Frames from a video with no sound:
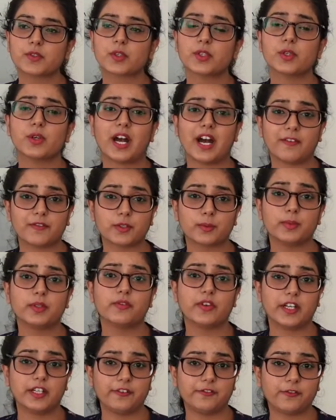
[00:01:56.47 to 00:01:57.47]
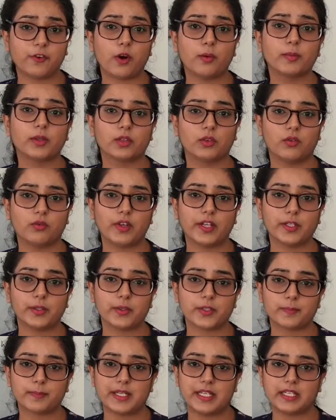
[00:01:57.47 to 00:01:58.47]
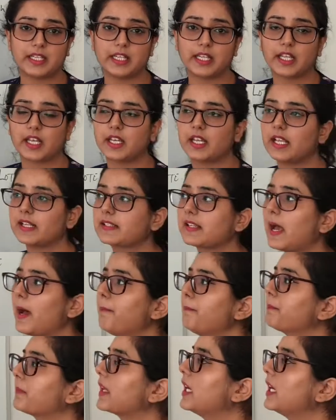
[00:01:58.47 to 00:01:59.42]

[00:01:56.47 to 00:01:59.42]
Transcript: so you have to be very formal when you're speaking in exam.